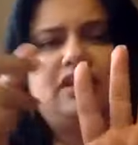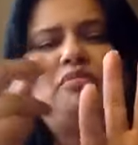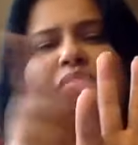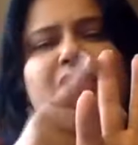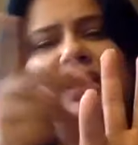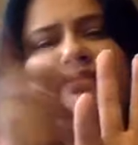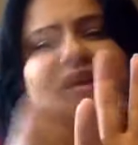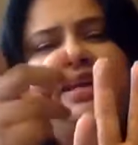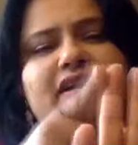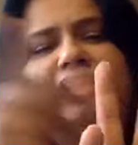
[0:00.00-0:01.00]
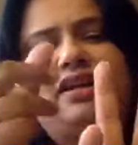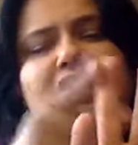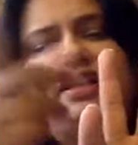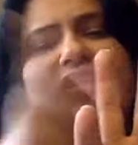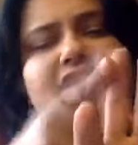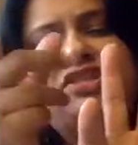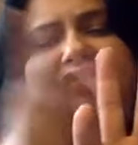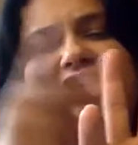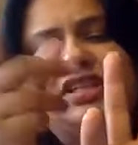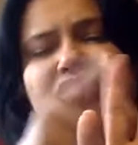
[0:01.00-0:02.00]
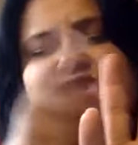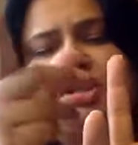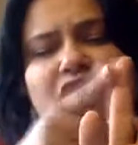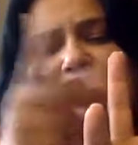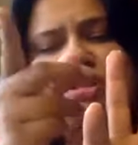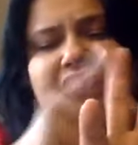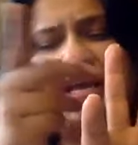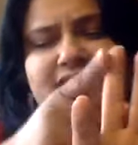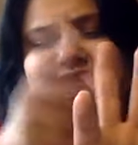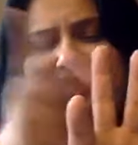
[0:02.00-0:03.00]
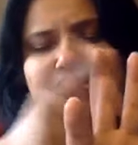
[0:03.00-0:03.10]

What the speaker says: Middle finger. This feels so sad.